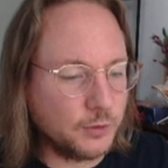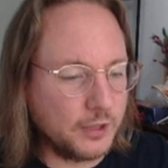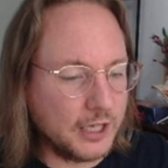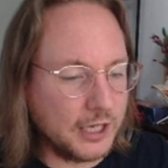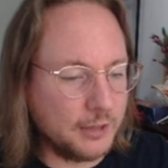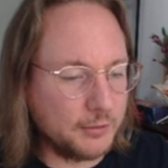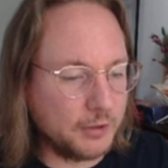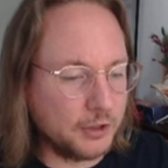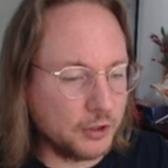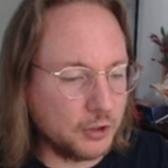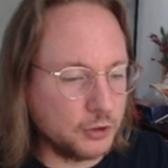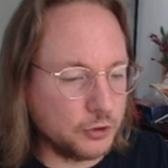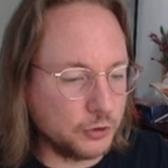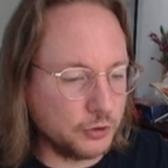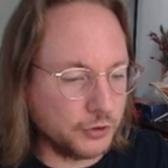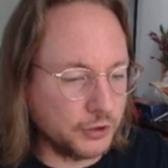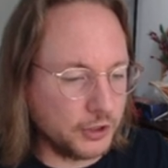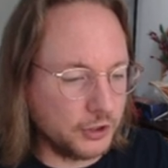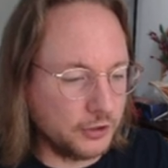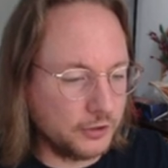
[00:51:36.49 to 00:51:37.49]
one I am going to
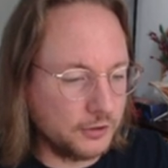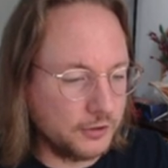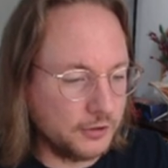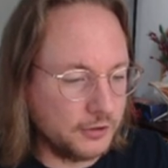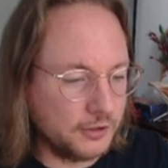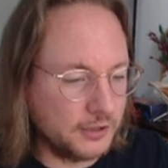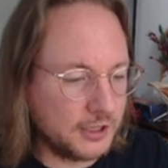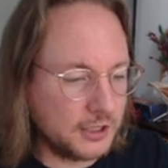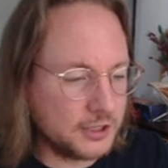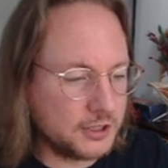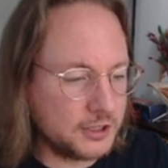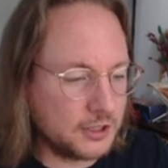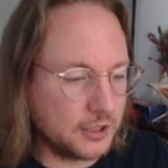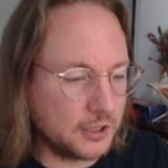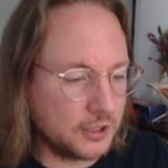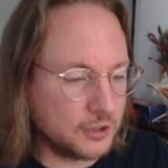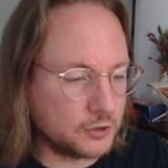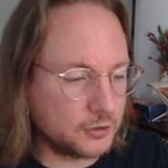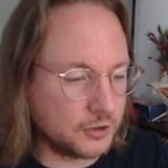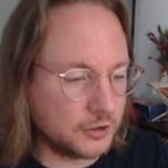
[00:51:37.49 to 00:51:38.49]
duel, though. There's the
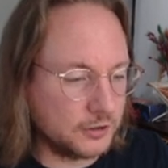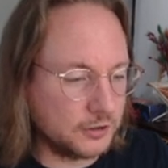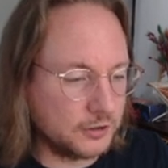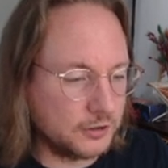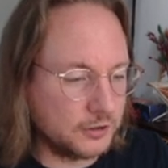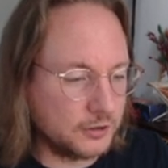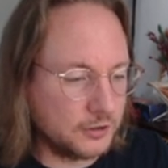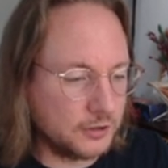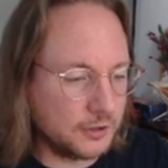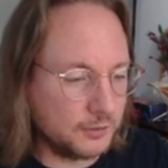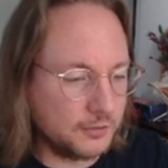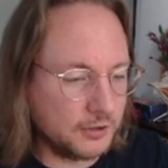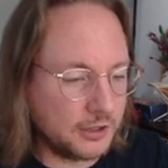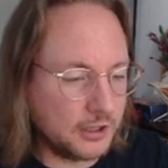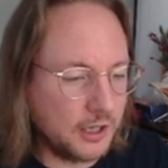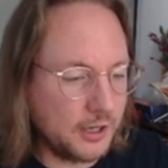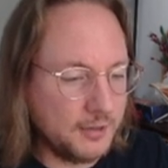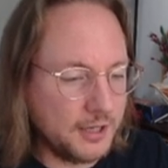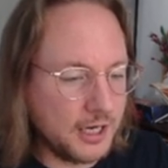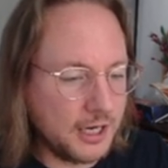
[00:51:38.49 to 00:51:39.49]
conjurer.
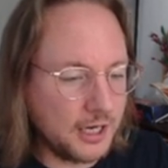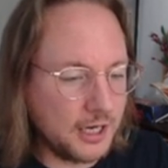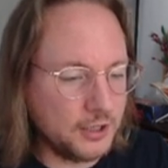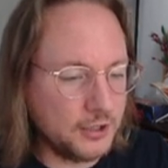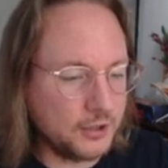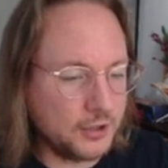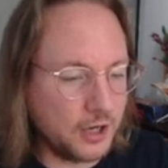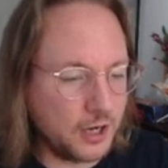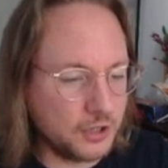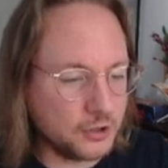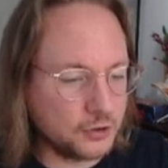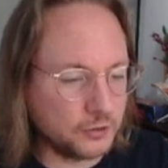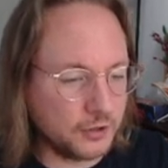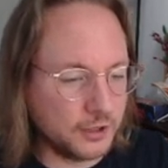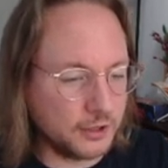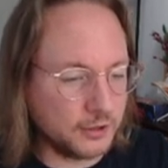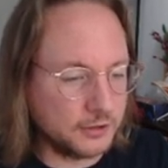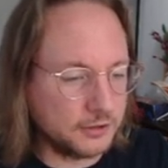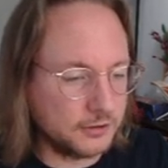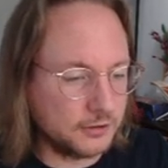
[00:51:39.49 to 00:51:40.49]
Come here, you
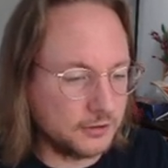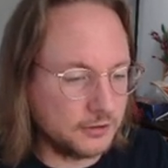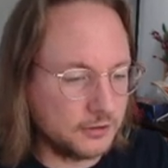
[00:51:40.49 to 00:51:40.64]
conjurer.